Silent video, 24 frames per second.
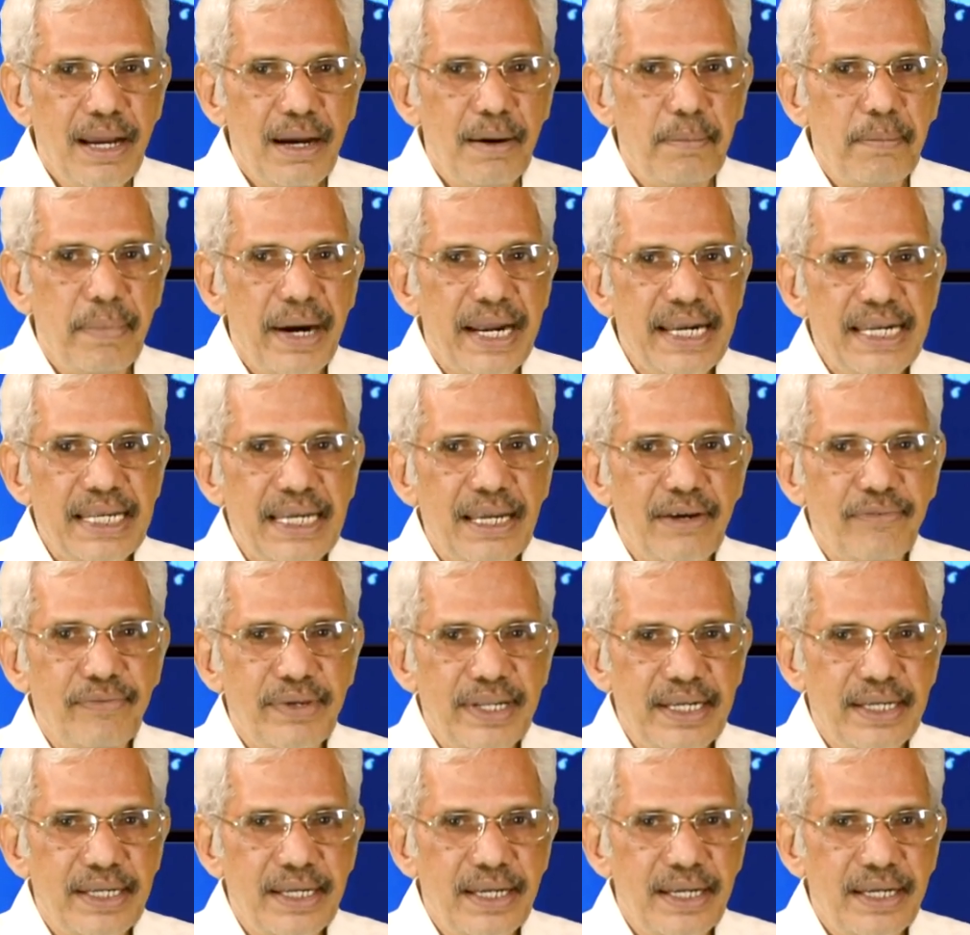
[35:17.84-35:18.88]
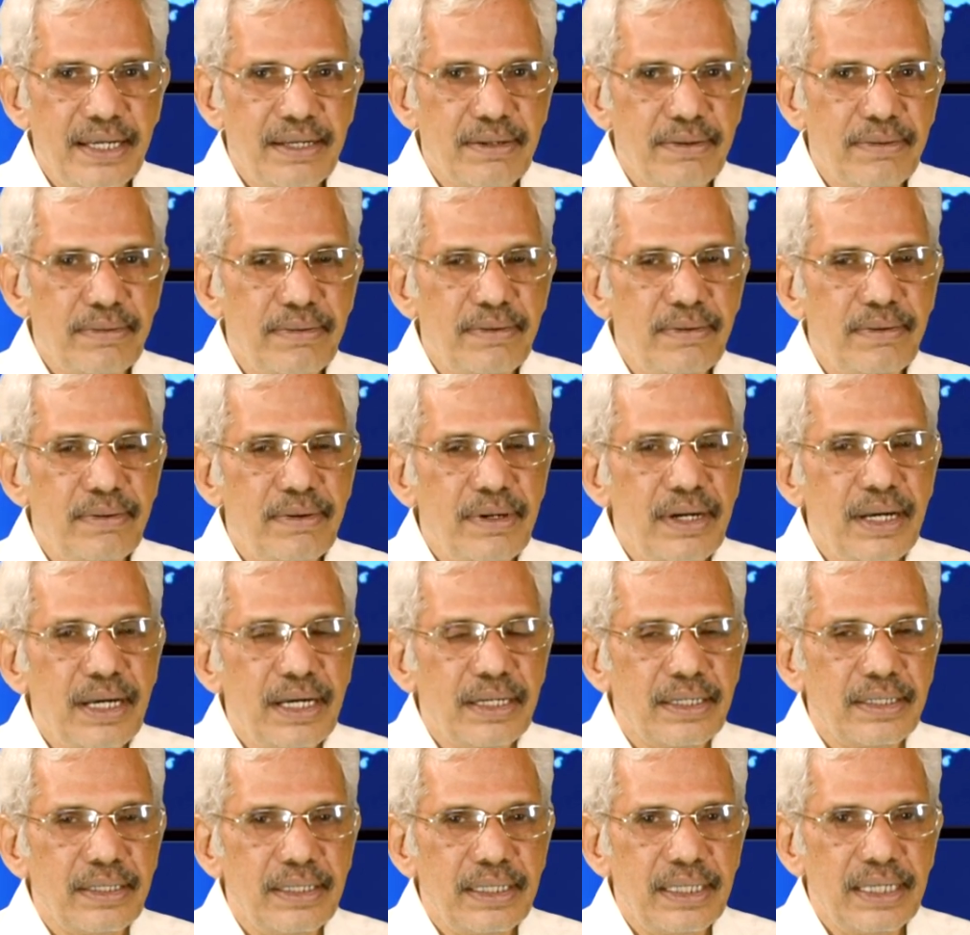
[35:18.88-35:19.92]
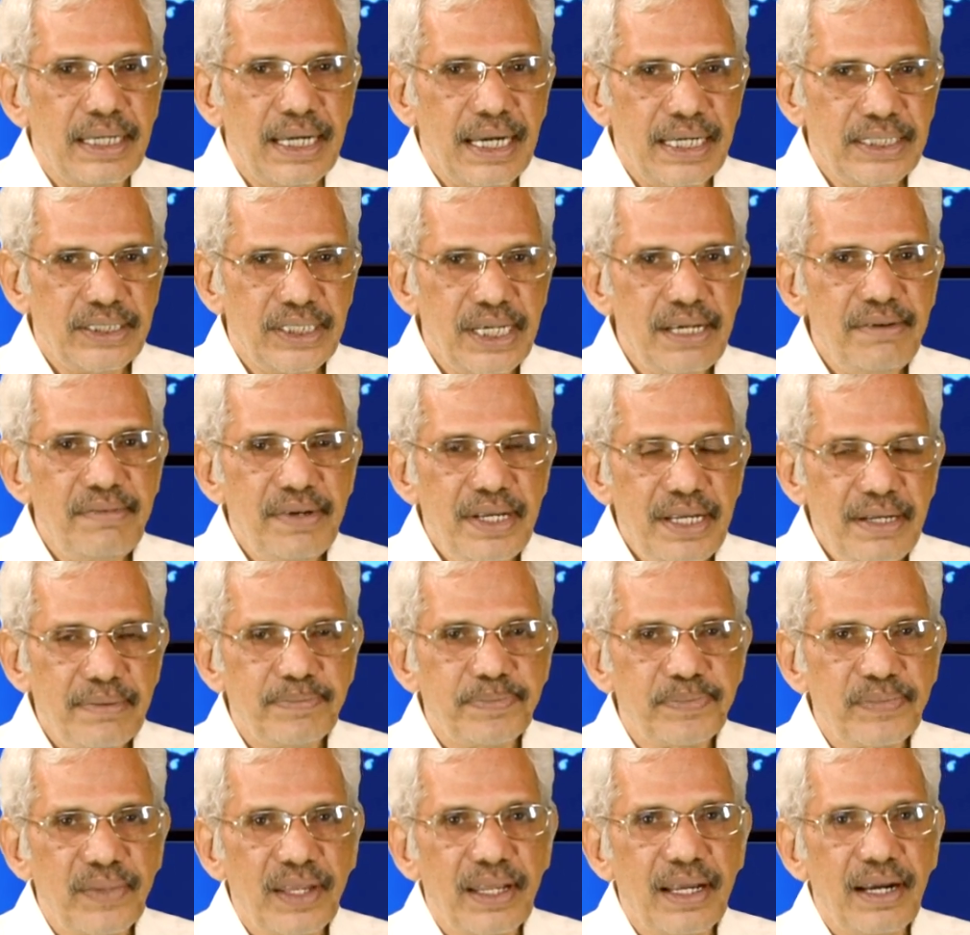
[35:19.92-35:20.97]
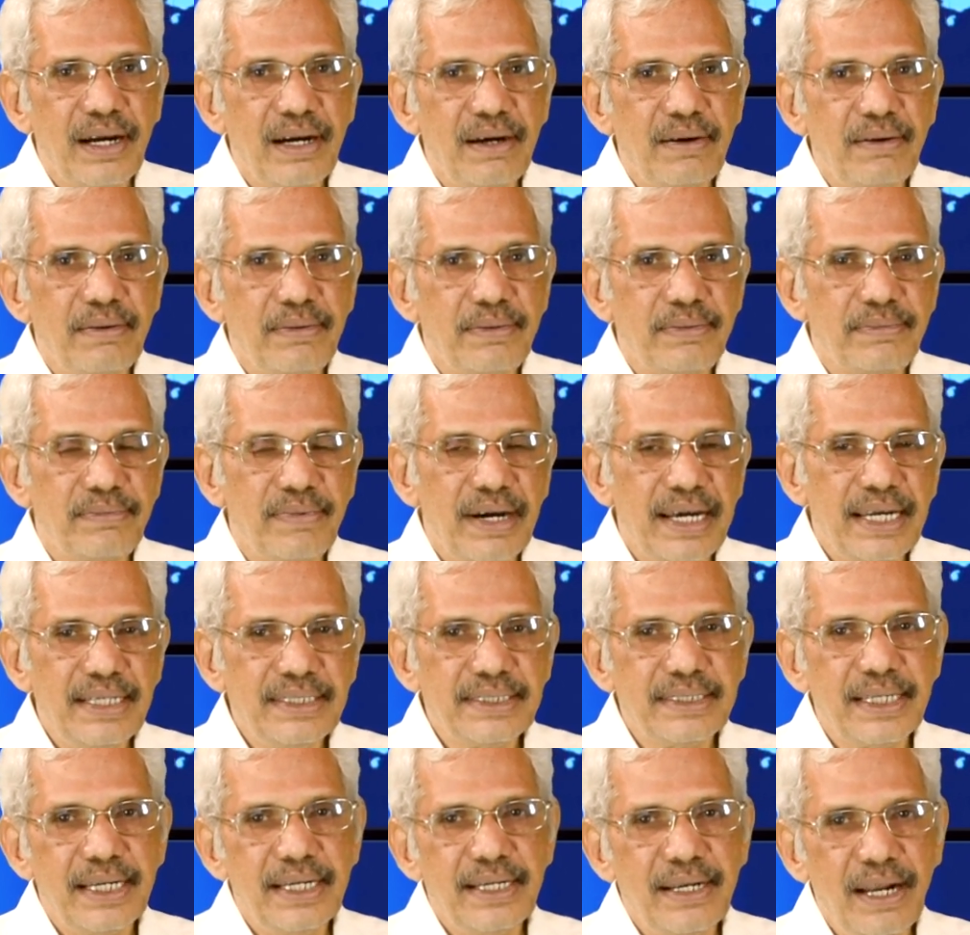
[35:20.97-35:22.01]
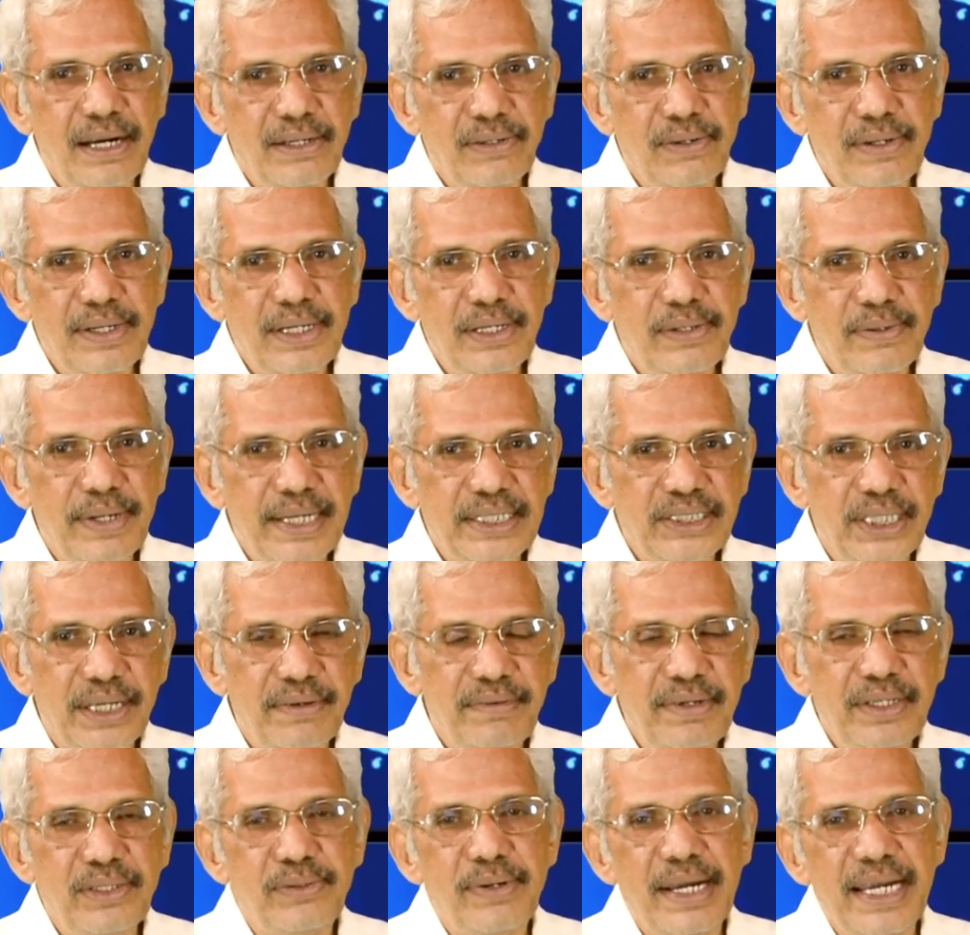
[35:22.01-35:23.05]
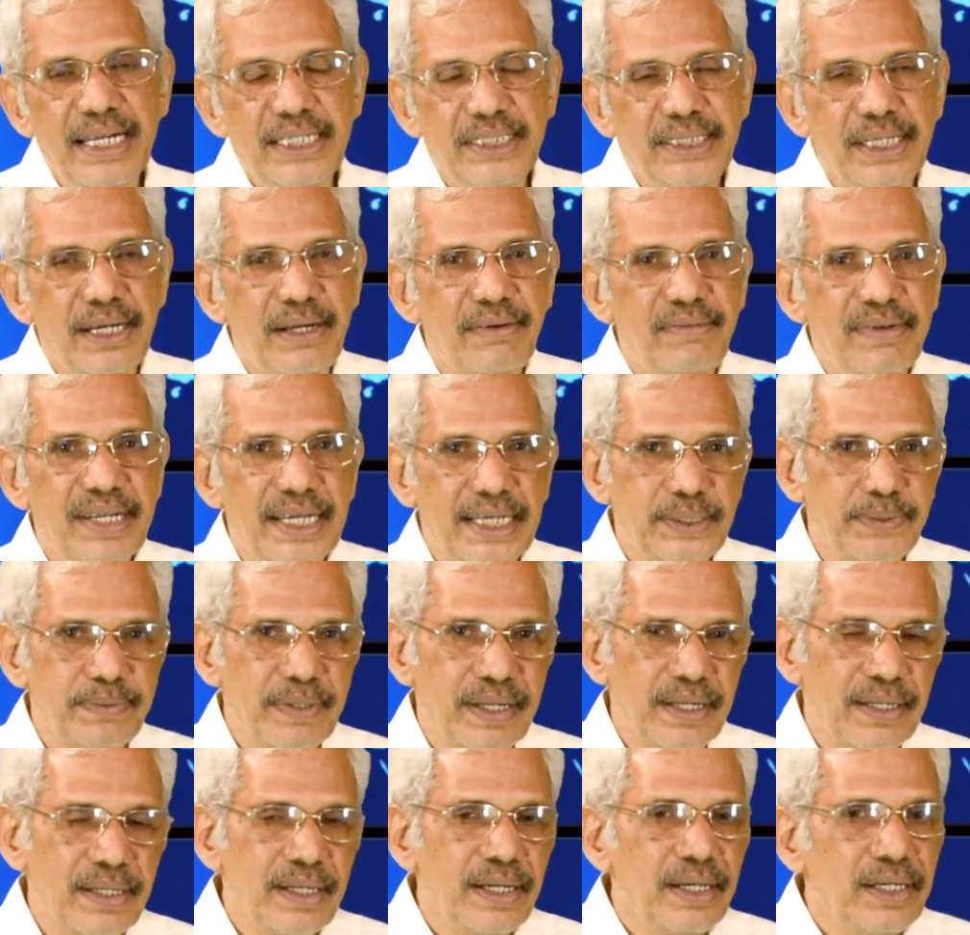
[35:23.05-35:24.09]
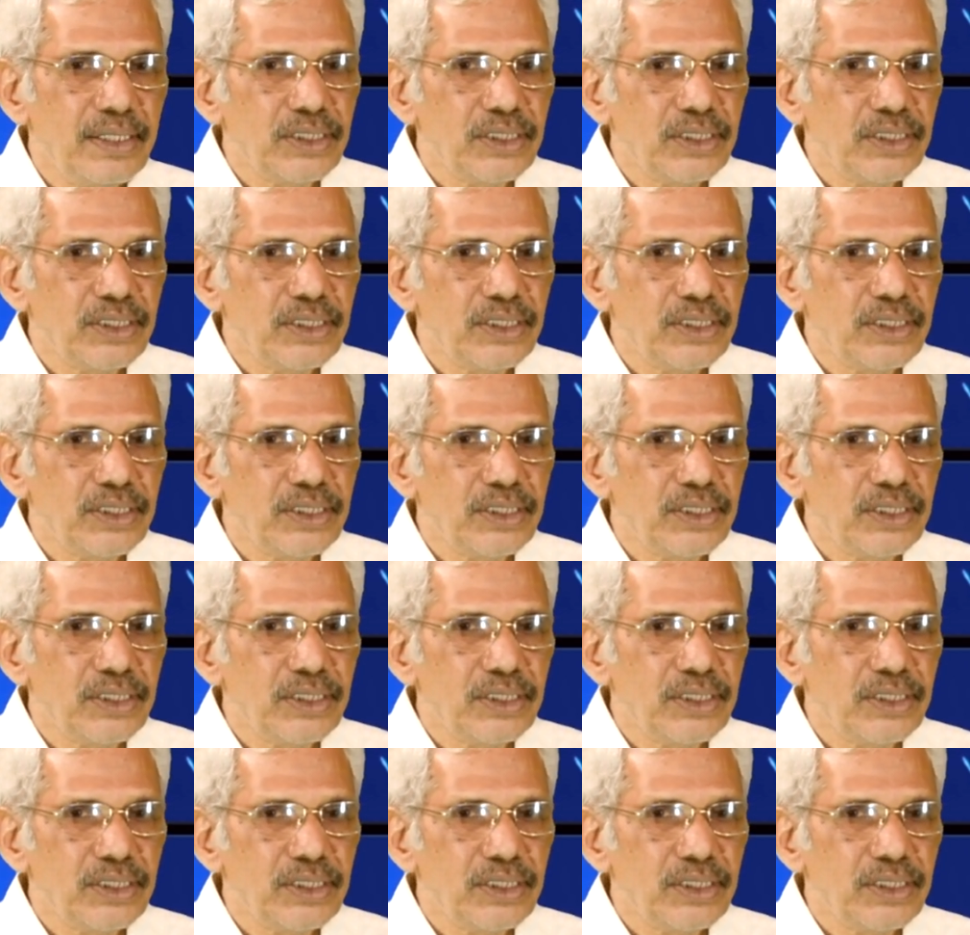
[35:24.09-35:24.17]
binding affinity to the HIV virus, and not only to HIV, to HRV as well.